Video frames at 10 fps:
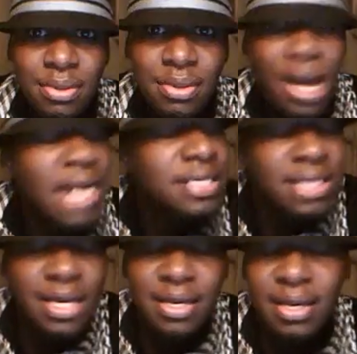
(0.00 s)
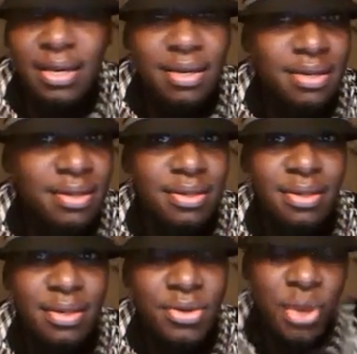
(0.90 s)
I said it.
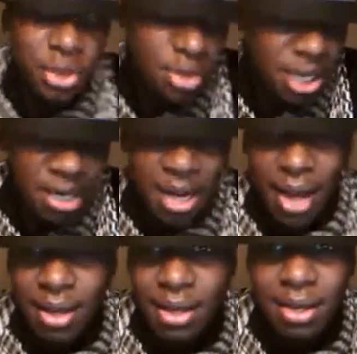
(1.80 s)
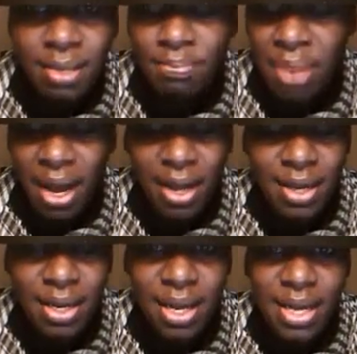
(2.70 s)
No, you cannot buy
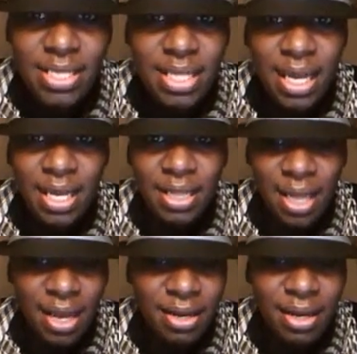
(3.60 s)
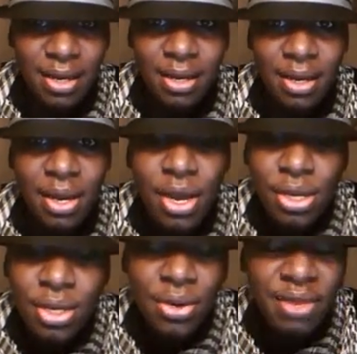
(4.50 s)
class like that, honey.
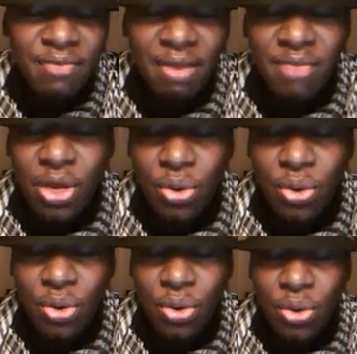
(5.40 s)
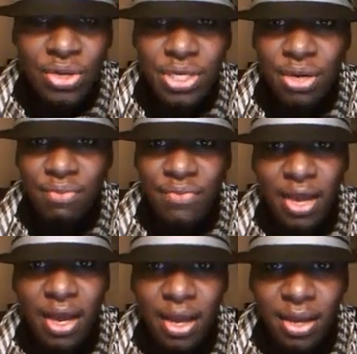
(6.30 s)
You don't even have the coins if you're a dirt
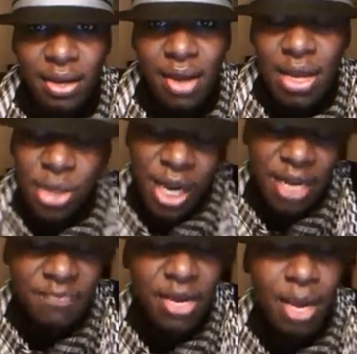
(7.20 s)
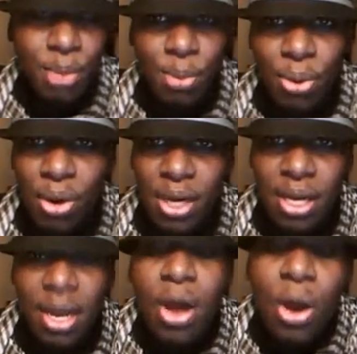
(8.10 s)
fag. You can't even come upon
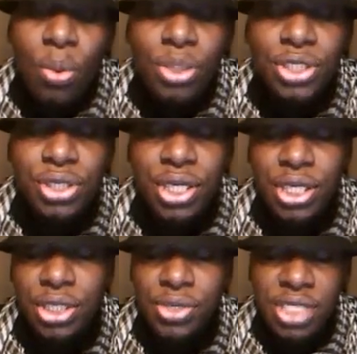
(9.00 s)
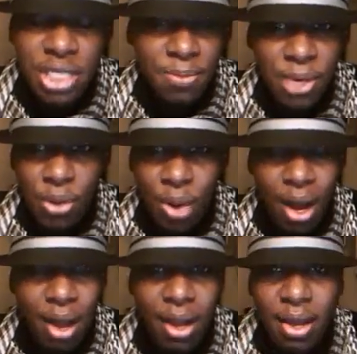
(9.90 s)
it. What you could do is just be
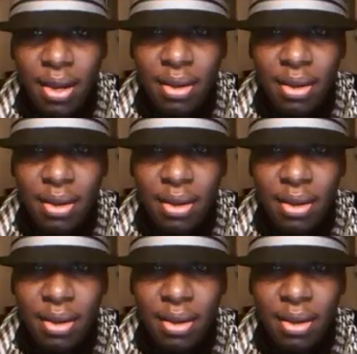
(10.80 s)
quiet.